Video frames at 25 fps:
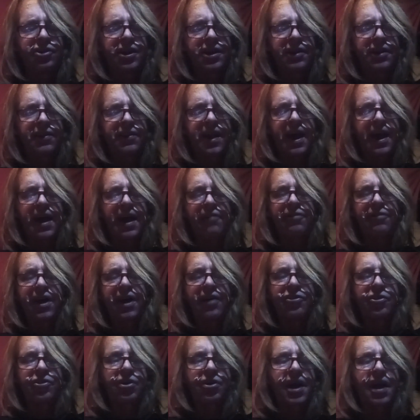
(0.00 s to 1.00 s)
the
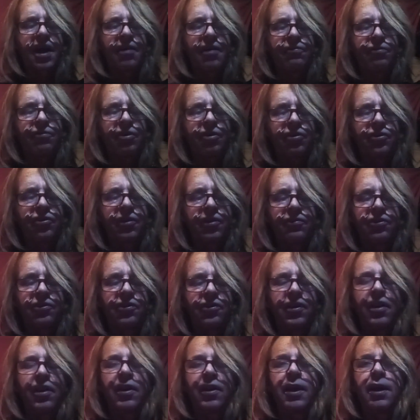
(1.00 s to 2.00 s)
haphazard efforts of
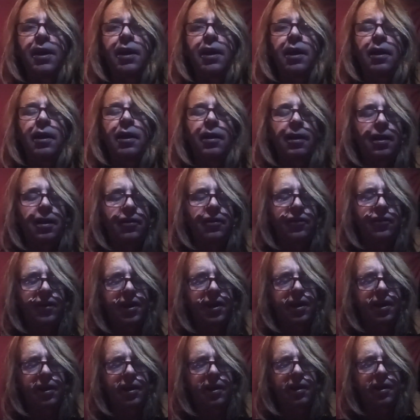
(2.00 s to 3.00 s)
silly
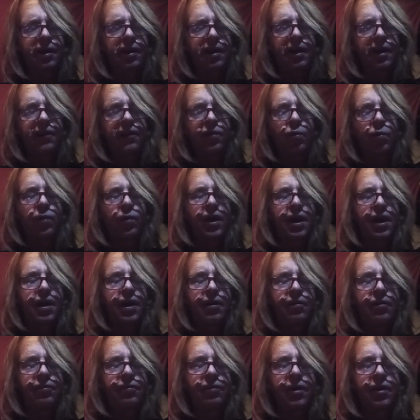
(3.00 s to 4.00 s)
Lizzie in the way
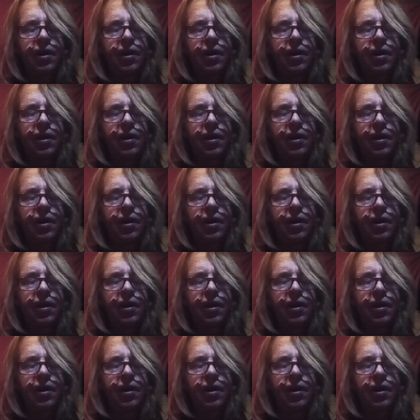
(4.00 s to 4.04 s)
of